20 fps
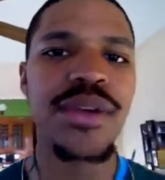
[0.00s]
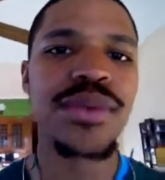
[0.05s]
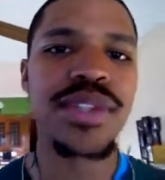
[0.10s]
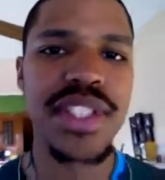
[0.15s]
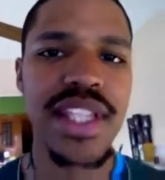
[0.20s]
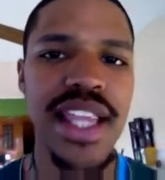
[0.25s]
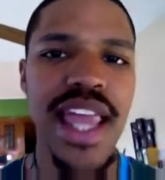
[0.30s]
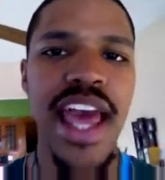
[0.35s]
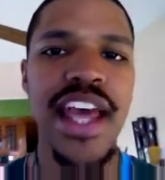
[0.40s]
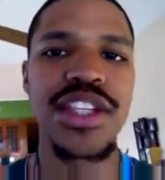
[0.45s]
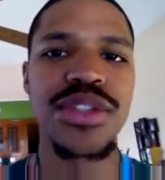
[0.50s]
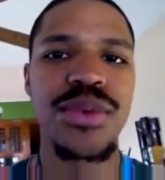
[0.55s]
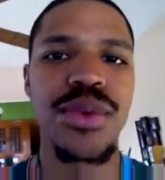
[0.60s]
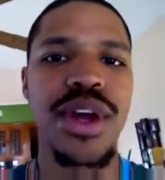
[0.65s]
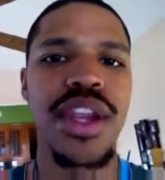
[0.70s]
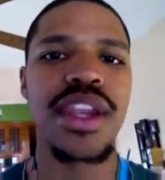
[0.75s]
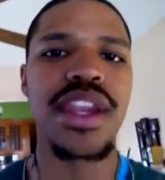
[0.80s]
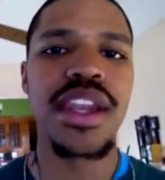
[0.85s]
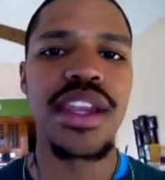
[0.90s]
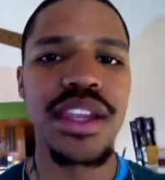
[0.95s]
the last one,
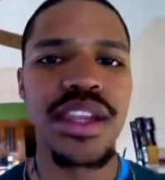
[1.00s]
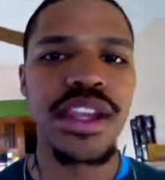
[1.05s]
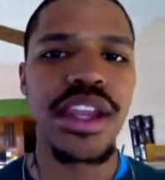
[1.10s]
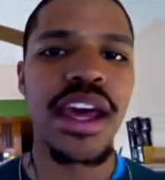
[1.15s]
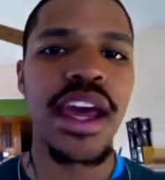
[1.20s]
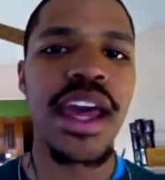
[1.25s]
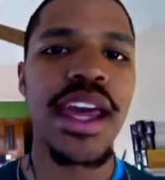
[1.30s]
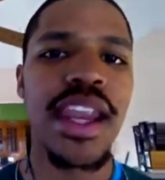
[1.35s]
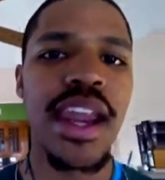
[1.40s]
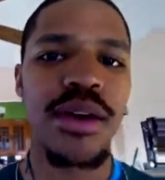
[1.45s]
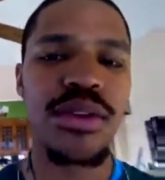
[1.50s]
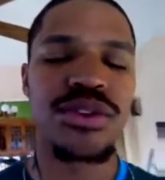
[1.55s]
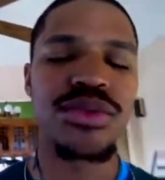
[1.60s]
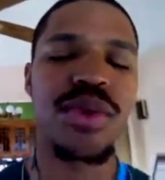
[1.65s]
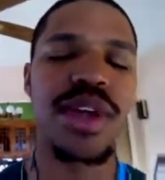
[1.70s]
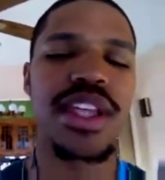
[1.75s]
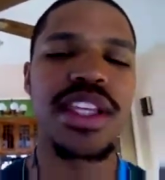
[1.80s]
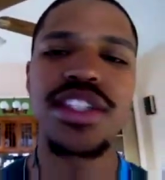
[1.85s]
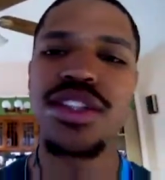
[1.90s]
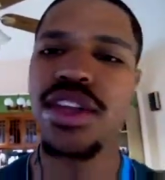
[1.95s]
and
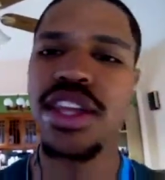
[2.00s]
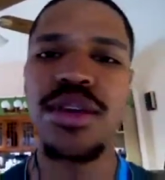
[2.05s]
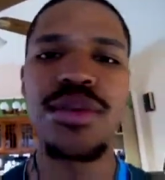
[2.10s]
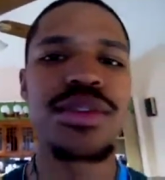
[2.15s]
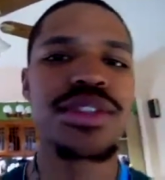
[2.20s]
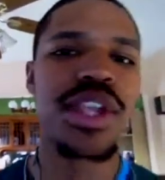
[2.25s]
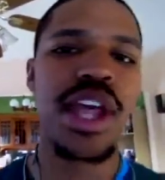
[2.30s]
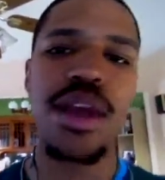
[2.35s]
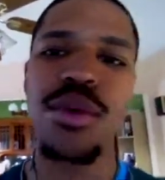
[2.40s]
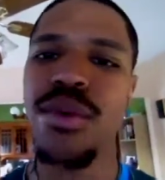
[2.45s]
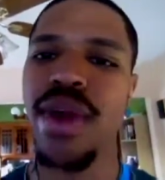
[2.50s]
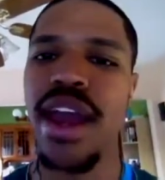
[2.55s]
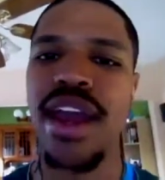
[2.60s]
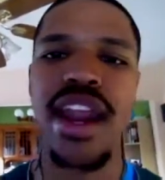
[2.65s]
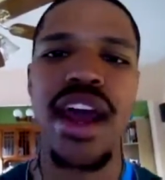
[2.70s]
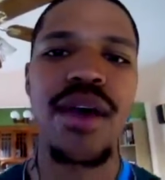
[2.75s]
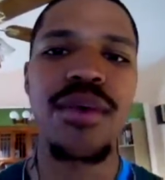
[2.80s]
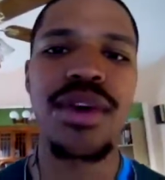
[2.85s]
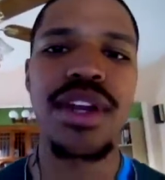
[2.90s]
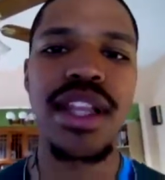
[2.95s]
so he was like right
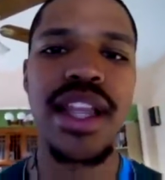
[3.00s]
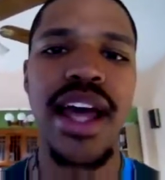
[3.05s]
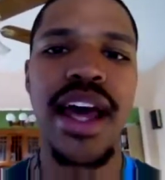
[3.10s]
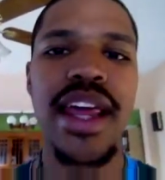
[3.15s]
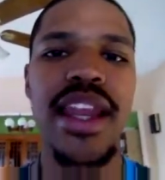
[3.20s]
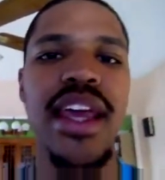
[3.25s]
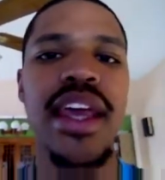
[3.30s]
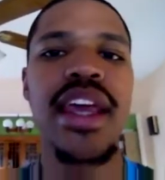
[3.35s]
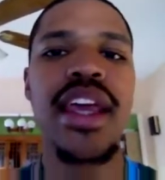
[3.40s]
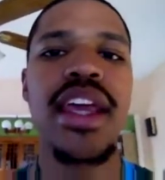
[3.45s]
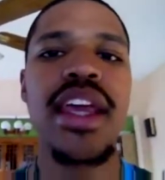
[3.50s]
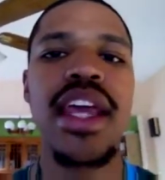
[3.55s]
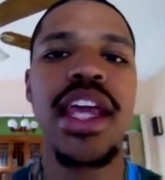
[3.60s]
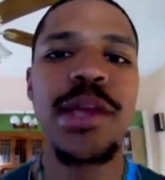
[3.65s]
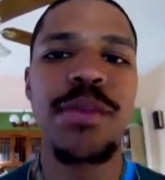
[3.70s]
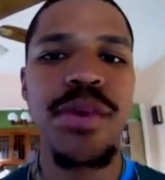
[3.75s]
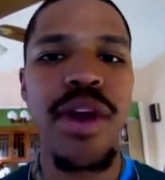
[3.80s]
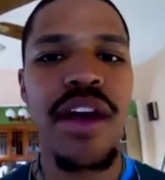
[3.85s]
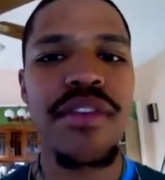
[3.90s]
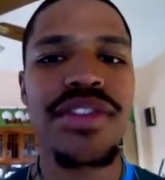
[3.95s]
on with a lot. He
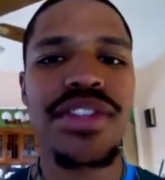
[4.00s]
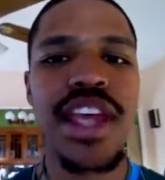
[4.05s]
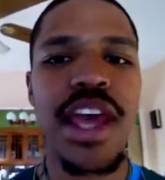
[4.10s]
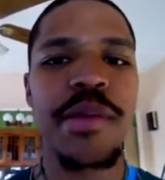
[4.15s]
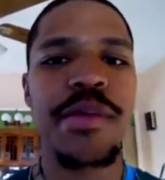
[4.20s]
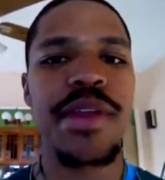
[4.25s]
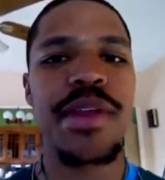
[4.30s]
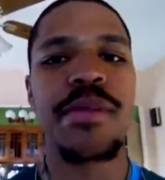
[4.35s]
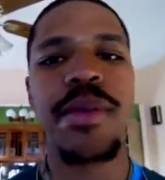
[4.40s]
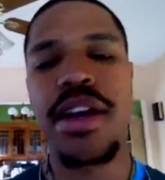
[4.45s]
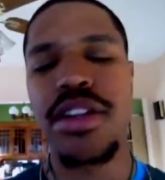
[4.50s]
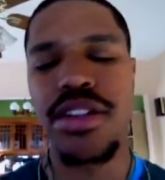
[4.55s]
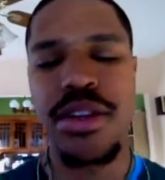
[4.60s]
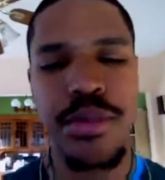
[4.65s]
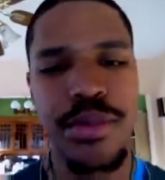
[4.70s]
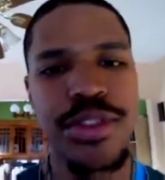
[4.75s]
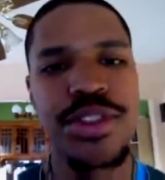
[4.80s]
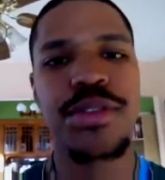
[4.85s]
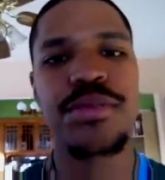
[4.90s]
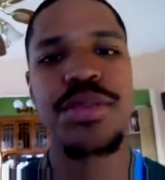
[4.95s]
prophesied me about
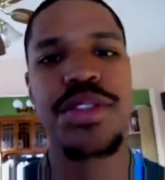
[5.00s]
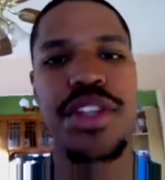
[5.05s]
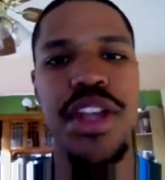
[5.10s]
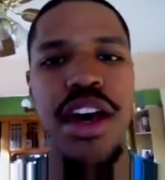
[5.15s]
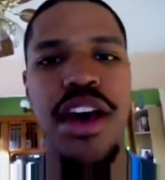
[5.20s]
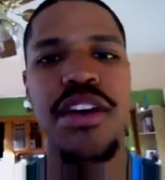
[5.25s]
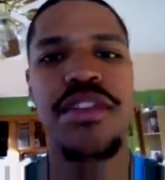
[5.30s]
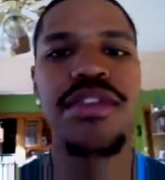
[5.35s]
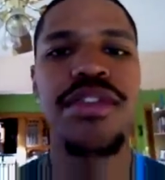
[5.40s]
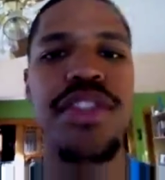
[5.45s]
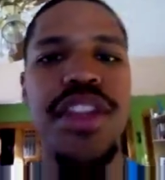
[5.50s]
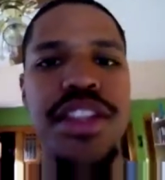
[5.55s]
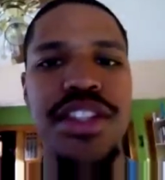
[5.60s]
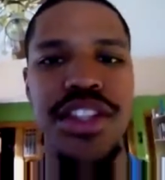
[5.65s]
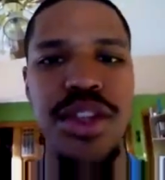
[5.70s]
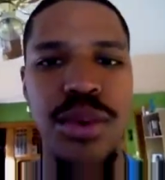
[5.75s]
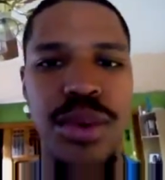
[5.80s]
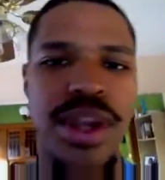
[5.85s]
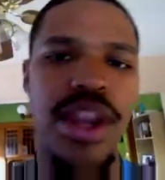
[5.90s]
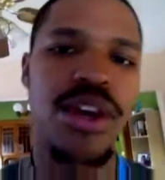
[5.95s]
some stuff. Then
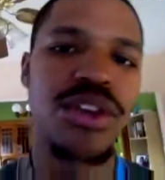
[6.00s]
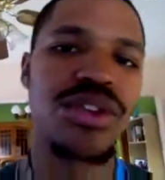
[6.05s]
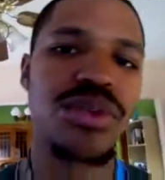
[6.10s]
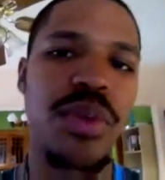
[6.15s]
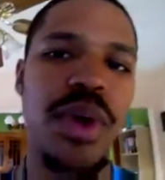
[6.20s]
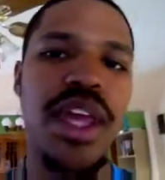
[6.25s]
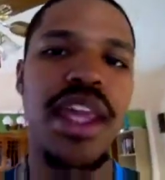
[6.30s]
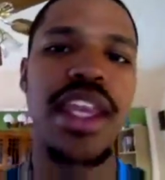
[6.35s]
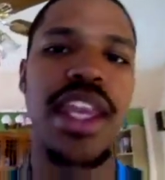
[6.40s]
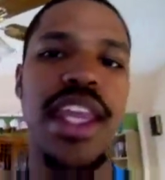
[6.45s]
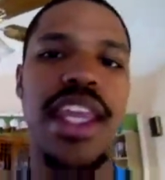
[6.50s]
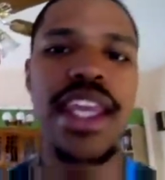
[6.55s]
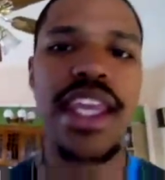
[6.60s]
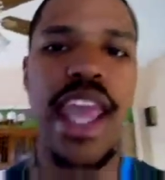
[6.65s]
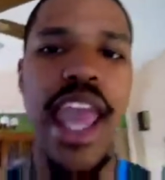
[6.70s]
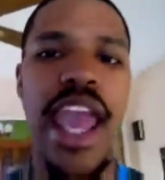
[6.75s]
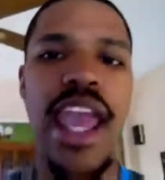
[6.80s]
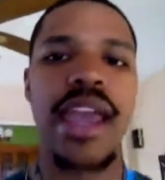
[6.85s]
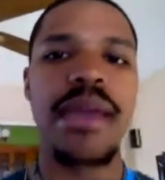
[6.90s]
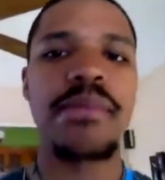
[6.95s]
someone else went, and then he
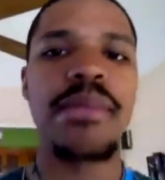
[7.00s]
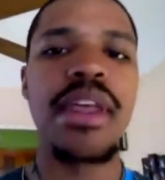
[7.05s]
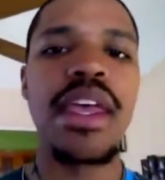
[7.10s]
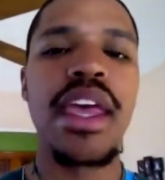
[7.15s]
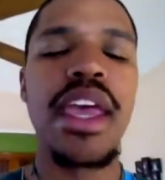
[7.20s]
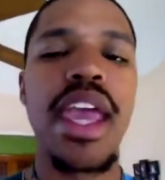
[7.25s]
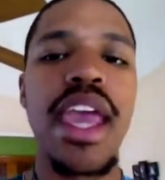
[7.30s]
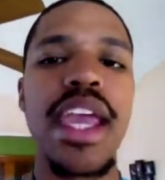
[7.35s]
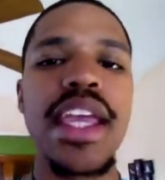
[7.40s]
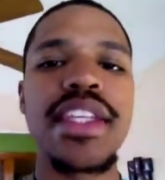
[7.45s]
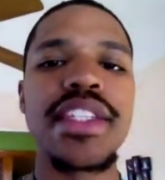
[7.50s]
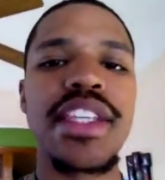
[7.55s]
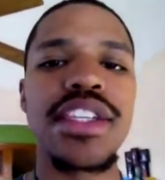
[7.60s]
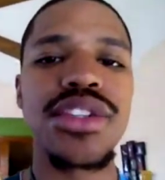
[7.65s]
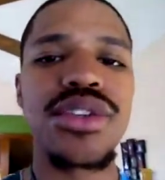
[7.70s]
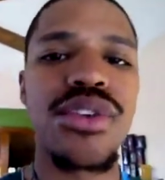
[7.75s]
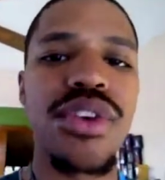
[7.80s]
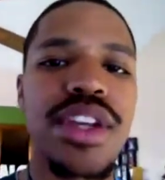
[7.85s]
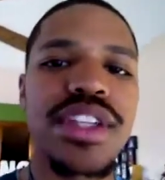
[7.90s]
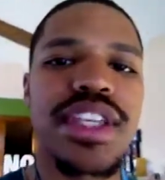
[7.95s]
came, and he says,
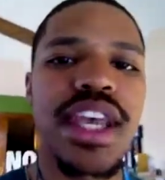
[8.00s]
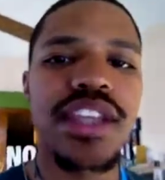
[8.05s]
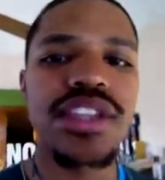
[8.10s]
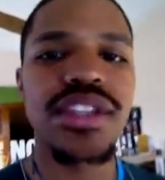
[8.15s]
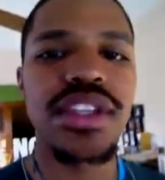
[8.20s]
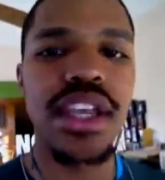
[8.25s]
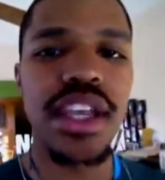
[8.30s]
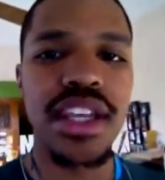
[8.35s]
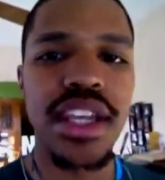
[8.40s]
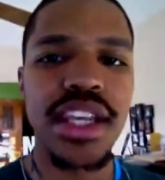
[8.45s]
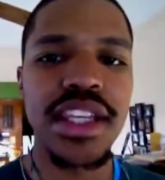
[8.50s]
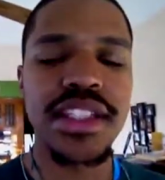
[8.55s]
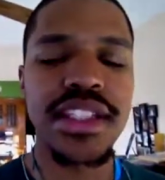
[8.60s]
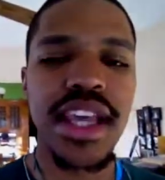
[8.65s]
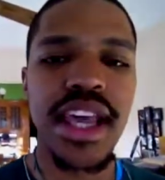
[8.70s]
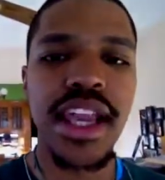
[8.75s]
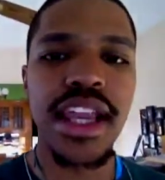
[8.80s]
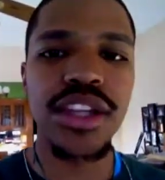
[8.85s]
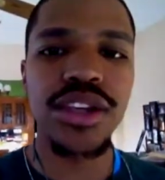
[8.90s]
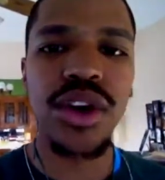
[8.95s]
"Chris," and then he
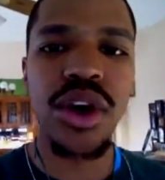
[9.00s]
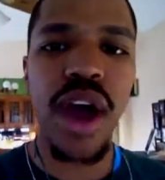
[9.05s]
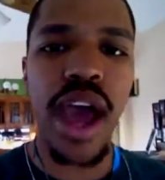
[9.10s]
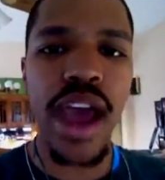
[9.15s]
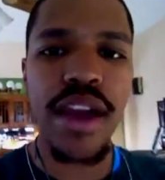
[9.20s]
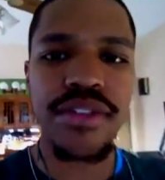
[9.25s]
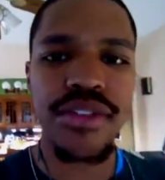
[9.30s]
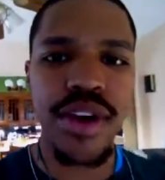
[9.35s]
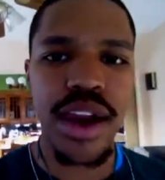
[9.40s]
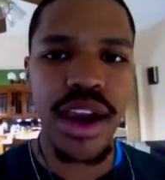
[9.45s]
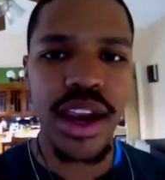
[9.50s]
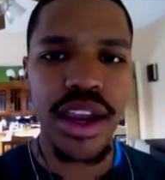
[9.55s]
said, after